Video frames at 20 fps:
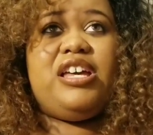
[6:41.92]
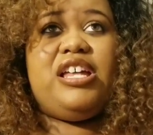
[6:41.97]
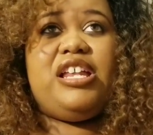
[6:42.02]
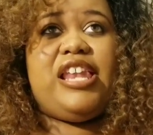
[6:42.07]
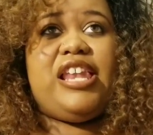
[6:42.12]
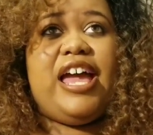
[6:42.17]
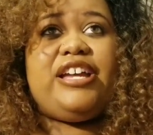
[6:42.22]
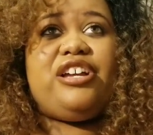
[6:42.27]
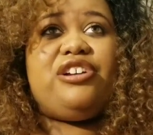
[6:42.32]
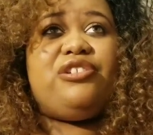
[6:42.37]

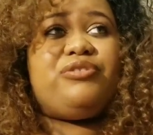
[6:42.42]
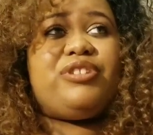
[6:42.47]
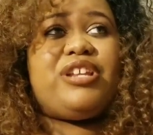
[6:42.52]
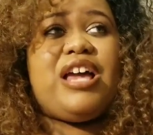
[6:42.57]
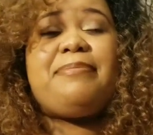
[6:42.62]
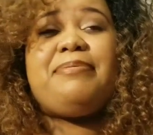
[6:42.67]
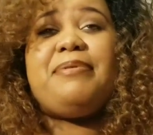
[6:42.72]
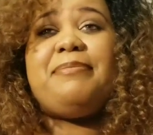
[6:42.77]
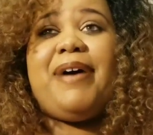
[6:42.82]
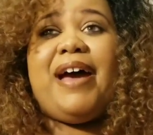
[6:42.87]
Like, on
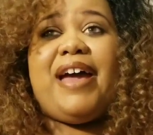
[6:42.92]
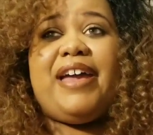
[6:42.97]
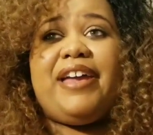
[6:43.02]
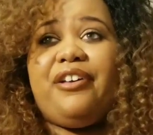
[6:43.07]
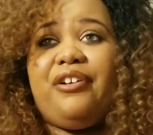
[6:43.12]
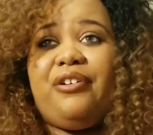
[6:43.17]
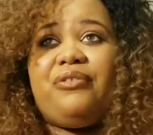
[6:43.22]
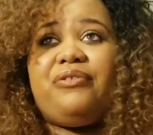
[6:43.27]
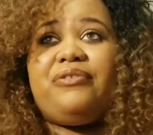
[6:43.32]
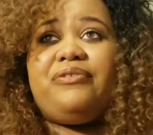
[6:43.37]
top of my
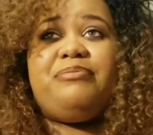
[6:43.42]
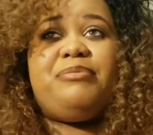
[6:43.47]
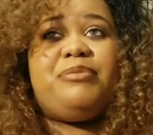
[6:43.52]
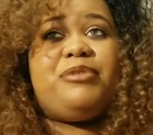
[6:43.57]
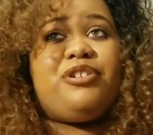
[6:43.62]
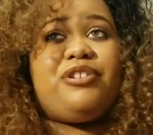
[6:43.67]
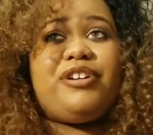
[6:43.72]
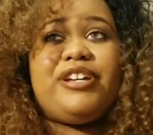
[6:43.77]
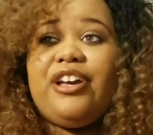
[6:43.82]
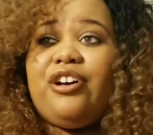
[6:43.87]
health.
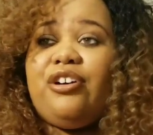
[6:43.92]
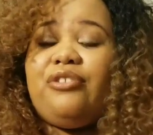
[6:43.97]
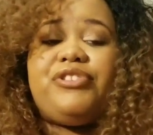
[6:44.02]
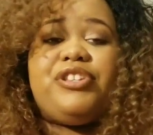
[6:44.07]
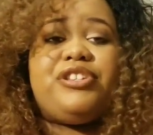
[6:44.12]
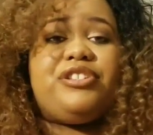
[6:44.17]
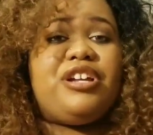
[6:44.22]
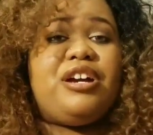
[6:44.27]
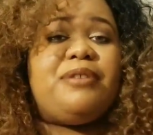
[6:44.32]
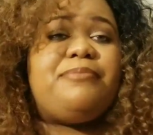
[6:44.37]
Health
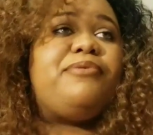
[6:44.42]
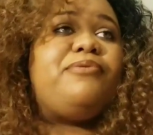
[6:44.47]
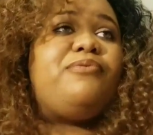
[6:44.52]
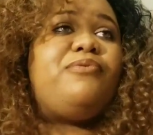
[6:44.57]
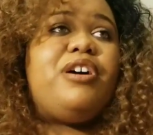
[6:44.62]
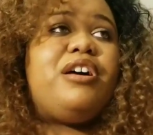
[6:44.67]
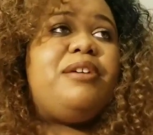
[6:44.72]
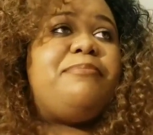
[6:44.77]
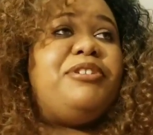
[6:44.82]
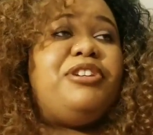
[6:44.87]
is number
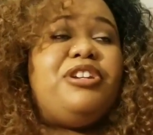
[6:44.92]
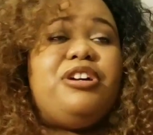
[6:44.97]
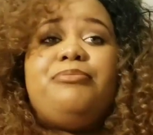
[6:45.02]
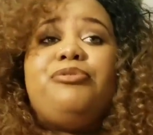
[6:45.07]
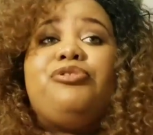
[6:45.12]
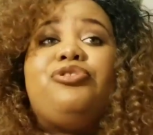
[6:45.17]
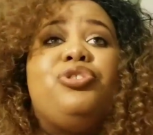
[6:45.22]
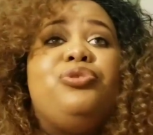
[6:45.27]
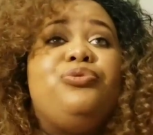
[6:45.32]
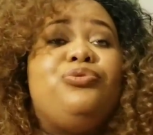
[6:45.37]
one, but number
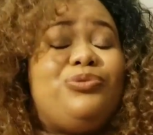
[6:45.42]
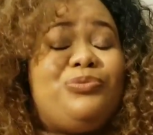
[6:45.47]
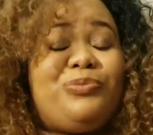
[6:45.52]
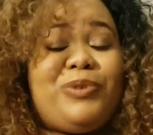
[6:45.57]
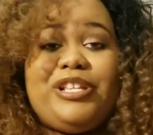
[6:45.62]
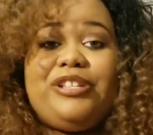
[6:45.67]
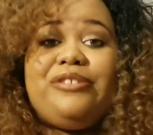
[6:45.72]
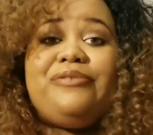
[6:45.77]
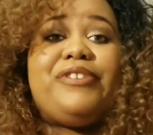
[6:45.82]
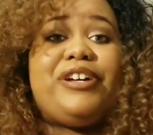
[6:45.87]
two is the
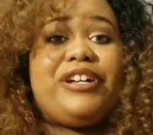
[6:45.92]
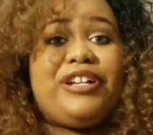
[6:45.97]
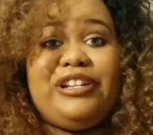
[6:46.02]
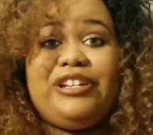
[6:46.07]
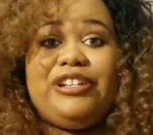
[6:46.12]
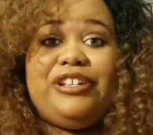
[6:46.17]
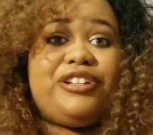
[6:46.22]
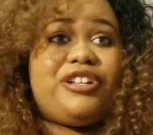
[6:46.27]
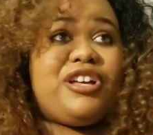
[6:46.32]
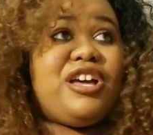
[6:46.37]
way you fucking
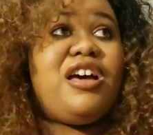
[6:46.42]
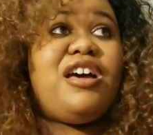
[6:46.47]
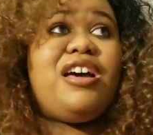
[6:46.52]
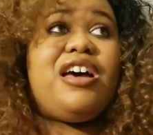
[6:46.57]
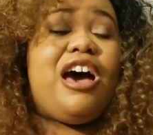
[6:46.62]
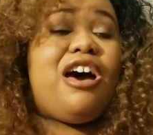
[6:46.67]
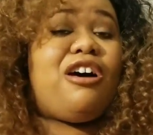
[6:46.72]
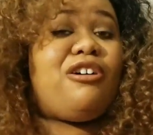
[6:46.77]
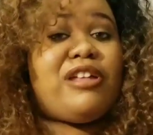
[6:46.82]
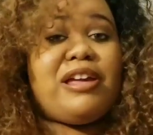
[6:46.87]
look.
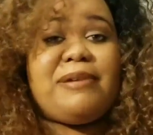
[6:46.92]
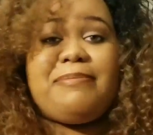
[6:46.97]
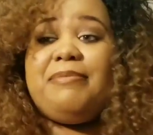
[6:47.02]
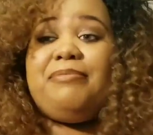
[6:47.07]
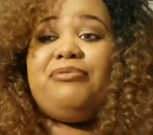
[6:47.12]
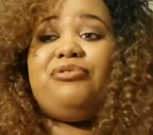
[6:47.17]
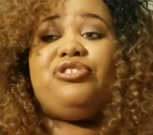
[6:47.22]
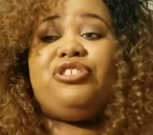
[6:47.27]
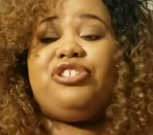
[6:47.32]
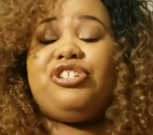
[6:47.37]
I don't like
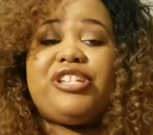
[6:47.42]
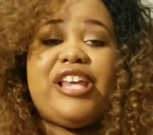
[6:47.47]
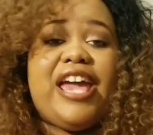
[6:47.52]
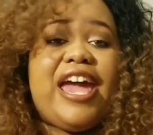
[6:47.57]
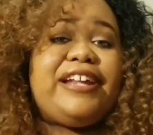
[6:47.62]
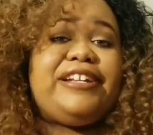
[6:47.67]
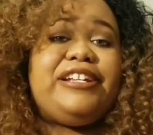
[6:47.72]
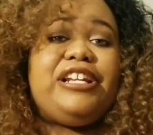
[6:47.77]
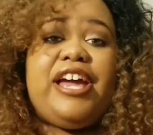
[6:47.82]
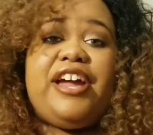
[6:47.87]
people just
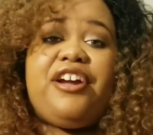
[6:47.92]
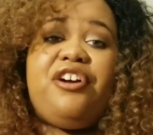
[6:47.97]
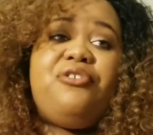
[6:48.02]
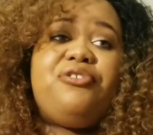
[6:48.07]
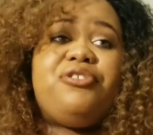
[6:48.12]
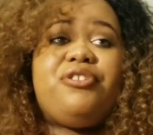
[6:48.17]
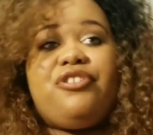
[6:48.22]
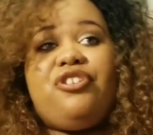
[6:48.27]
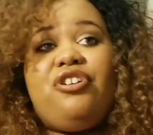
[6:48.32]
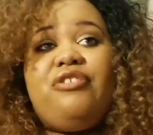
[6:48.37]
acting like, oh,
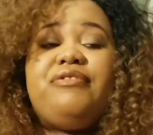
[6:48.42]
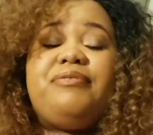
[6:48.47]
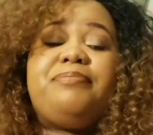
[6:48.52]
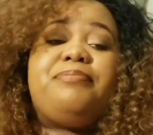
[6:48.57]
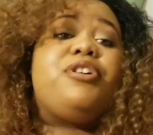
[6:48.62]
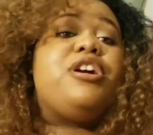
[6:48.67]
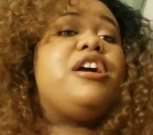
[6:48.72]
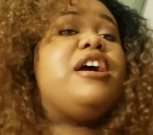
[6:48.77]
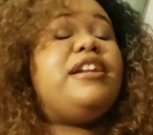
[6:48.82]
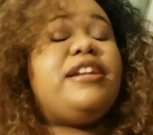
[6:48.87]
your health is
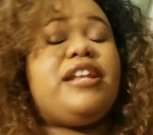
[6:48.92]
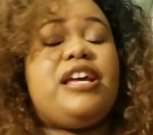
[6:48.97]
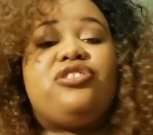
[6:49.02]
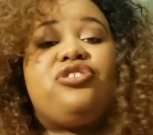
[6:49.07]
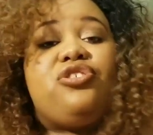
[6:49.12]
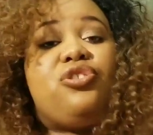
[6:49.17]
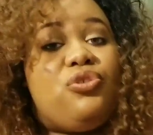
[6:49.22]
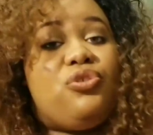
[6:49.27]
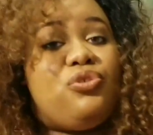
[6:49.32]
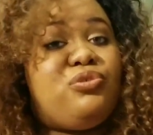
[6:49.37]
poor. That's
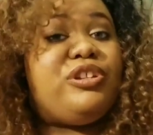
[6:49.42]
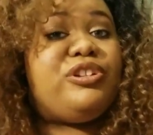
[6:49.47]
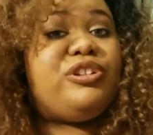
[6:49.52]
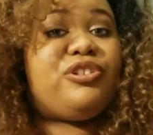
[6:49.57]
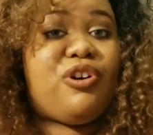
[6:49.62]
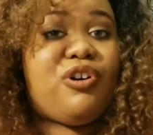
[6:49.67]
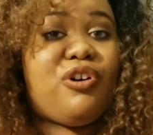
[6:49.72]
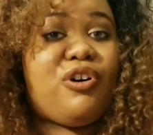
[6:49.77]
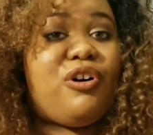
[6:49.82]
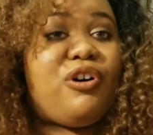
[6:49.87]
cool
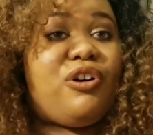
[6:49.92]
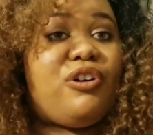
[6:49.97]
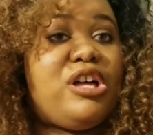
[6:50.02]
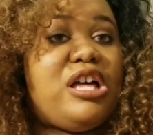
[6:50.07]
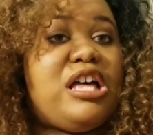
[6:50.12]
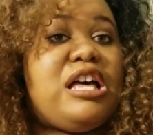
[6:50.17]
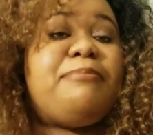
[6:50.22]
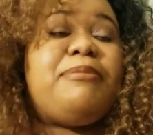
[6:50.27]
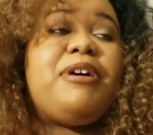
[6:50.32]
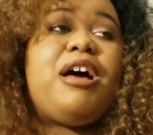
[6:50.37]
and all,
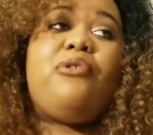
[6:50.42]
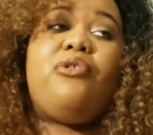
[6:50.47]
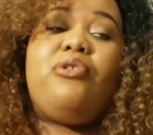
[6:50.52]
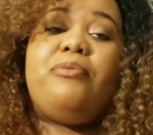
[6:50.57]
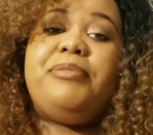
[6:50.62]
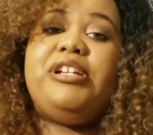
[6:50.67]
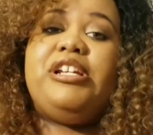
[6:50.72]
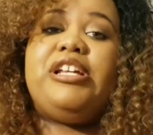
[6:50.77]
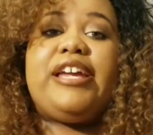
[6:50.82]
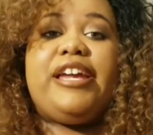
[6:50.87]
but I
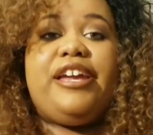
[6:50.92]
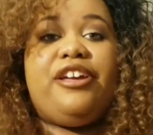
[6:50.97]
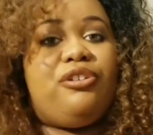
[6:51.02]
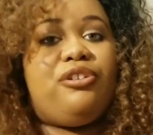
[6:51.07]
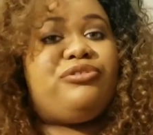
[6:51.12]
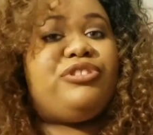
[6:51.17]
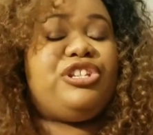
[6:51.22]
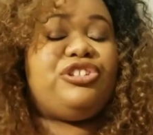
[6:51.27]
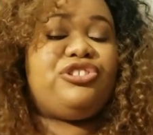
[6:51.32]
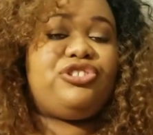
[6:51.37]
won't be looking
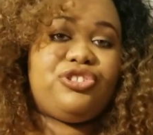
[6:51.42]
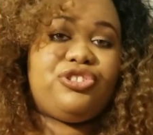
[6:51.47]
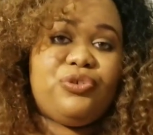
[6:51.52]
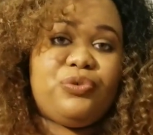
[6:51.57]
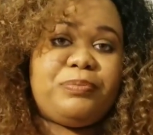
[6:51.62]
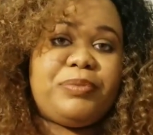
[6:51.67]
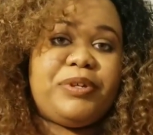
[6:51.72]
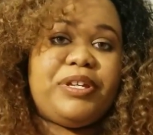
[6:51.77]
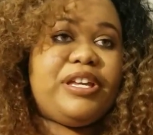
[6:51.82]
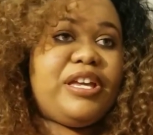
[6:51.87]
healthy and
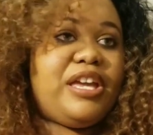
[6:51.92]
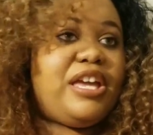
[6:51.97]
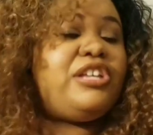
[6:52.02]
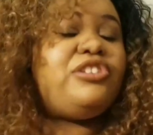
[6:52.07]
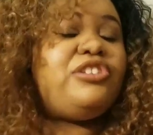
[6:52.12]
stupid.